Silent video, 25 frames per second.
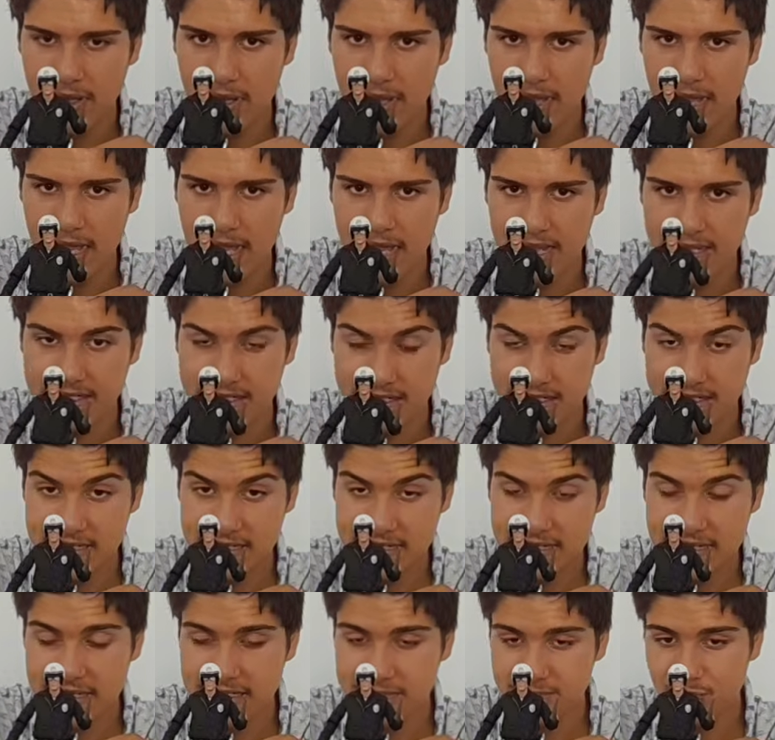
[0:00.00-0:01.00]
and
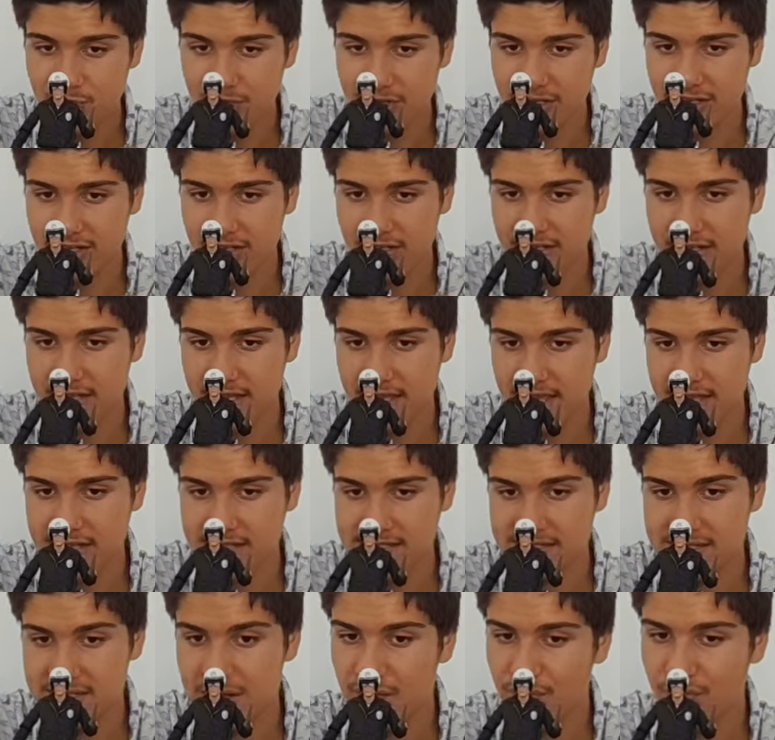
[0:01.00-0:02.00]
it is pretty good. Yeah,
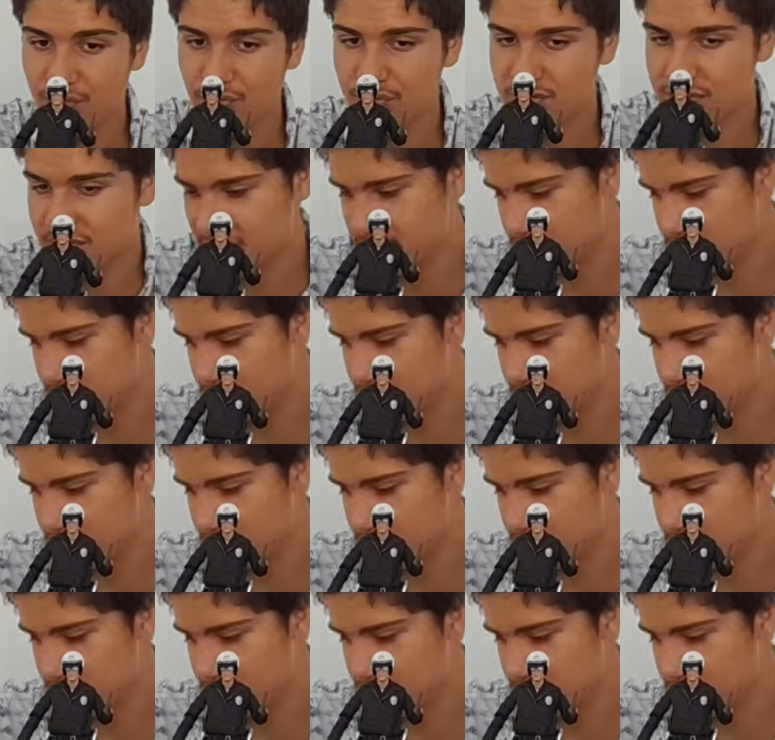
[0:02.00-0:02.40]
it's different